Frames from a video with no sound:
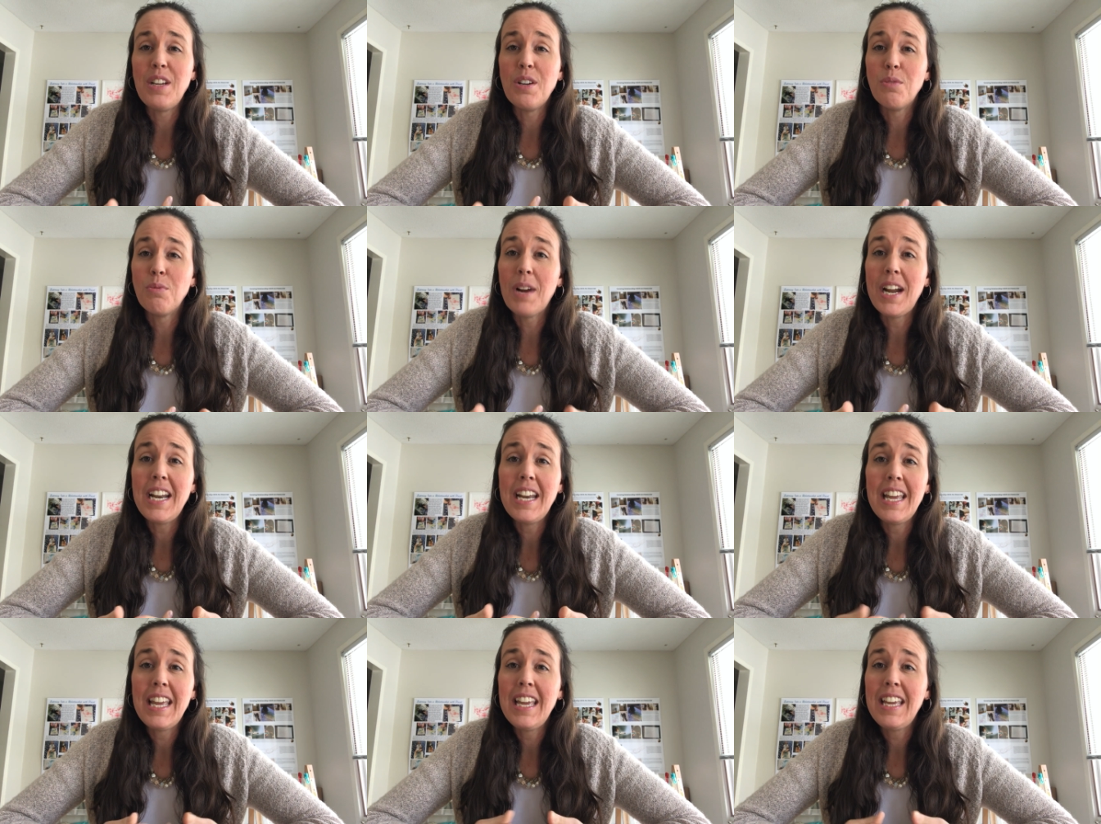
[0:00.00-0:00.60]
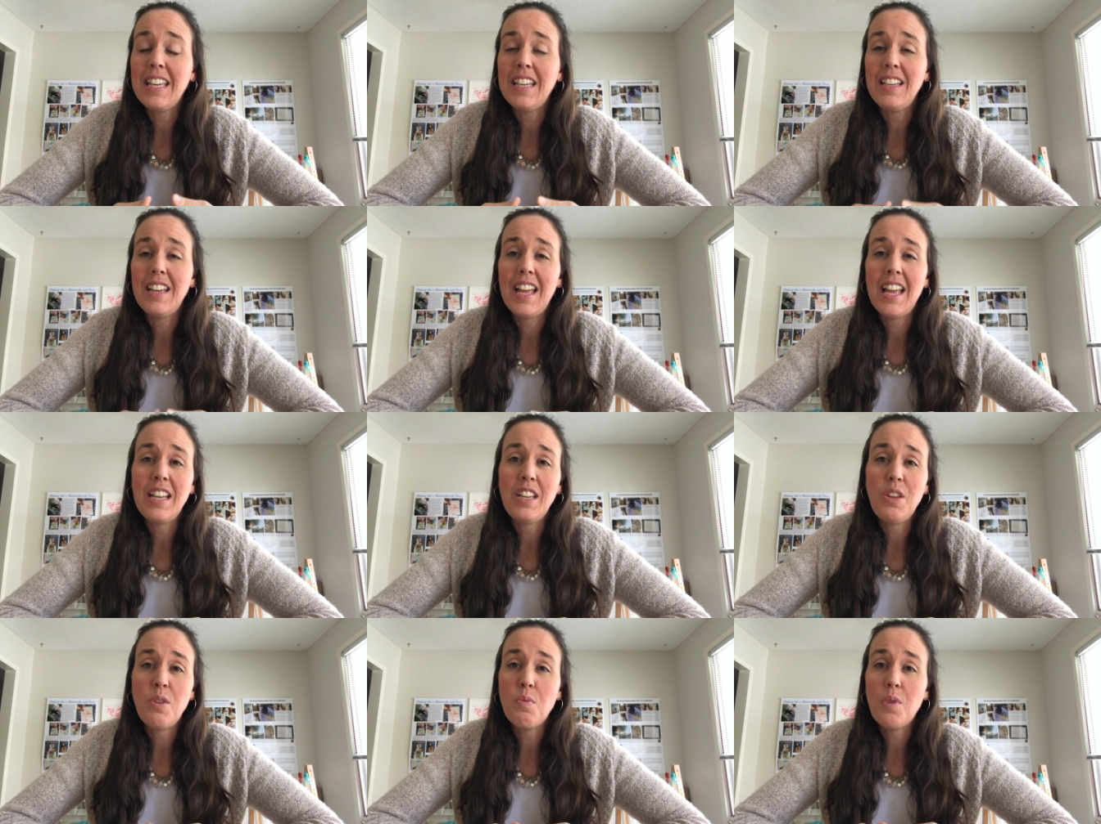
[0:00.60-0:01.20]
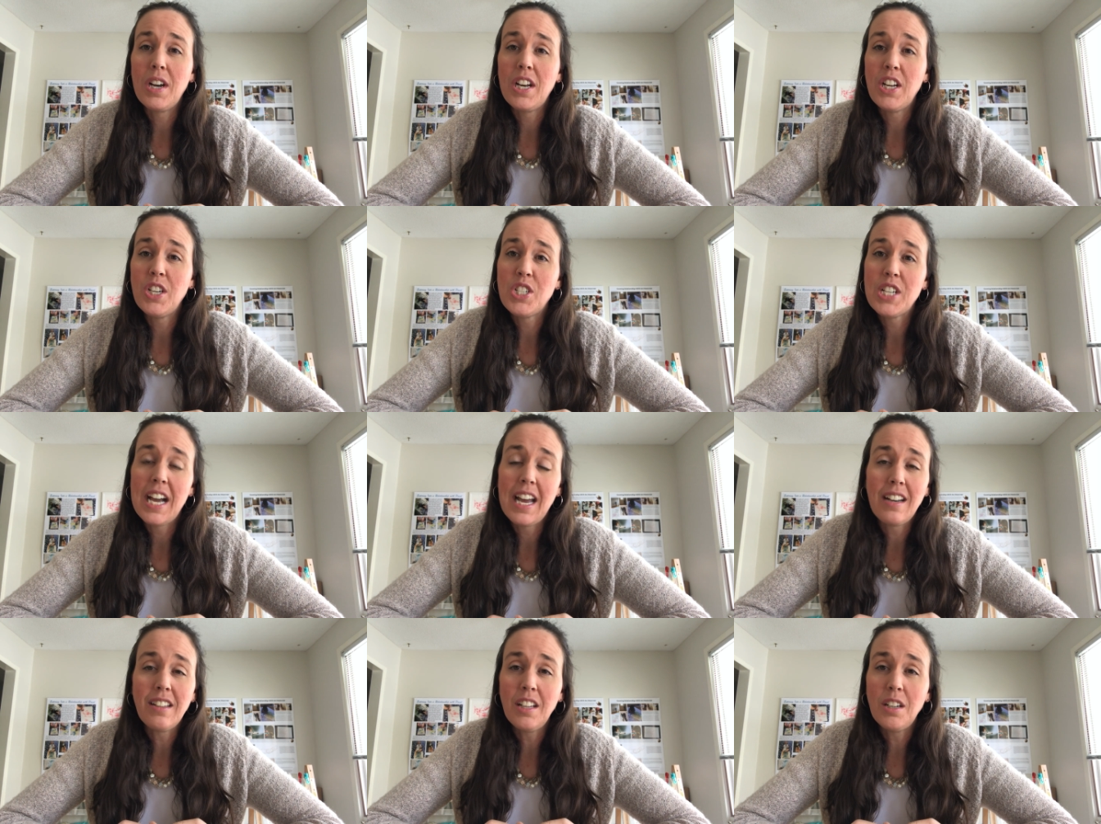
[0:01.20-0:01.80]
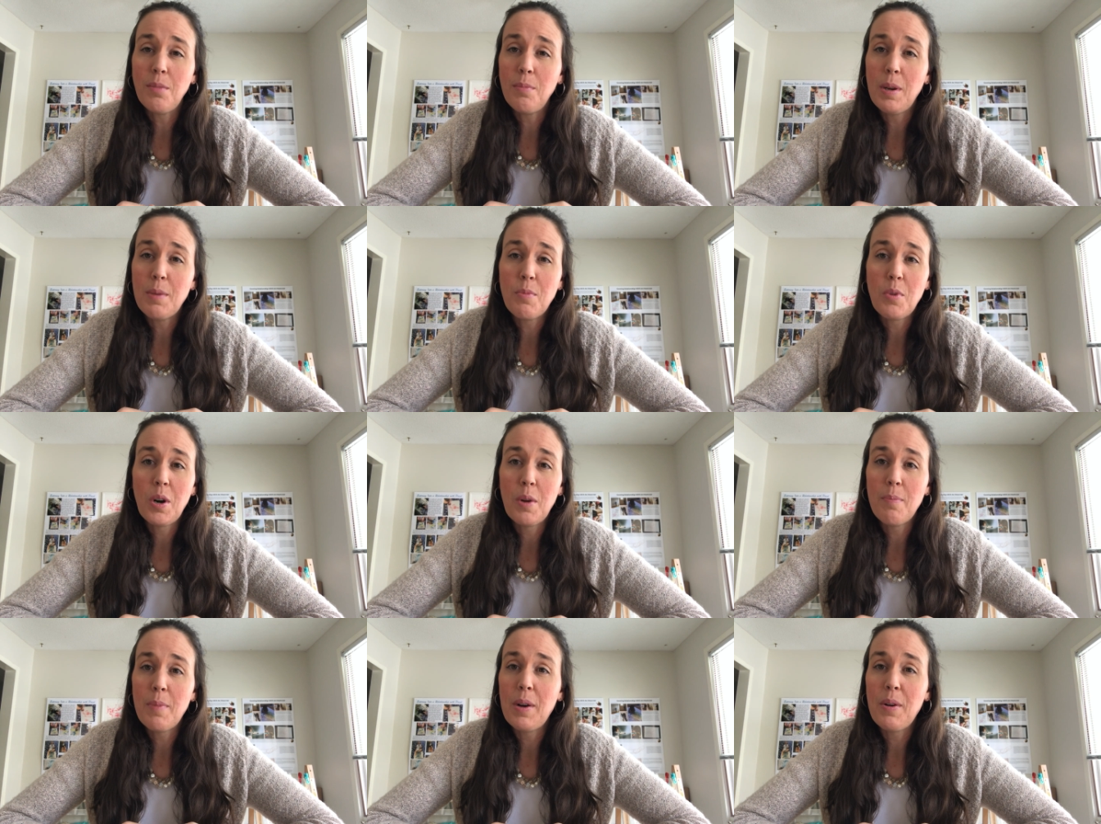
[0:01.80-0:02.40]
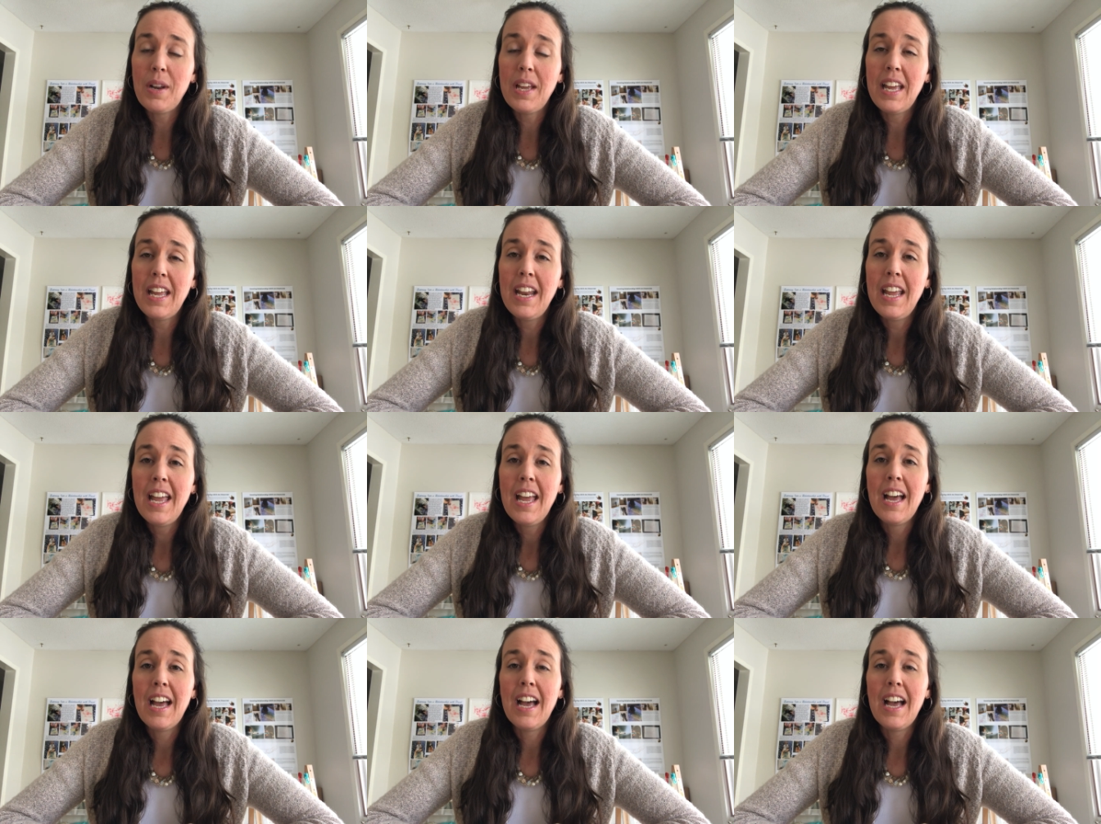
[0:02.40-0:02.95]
writing and you want to chat a little bit more about it,